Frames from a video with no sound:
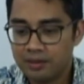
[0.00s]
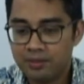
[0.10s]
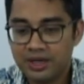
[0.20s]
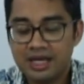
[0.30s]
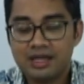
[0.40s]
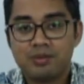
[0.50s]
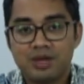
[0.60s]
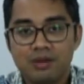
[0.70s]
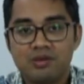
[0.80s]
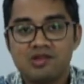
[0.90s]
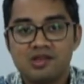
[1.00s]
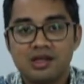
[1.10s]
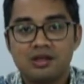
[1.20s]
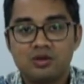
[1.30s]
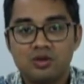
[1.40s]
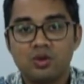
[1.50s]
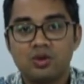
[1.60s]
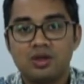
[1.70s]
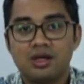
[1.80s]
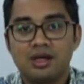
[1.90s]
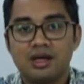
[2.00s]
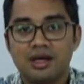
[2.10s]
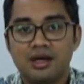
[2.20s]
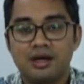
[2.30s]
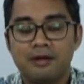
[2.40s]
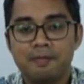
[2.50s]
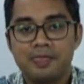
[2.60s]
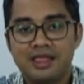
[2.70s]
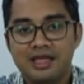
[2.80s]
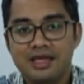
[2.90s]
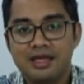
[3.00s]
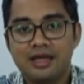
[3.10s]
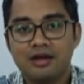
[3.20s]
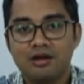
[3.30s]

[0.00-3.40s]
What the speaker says: But the Prime Minister took the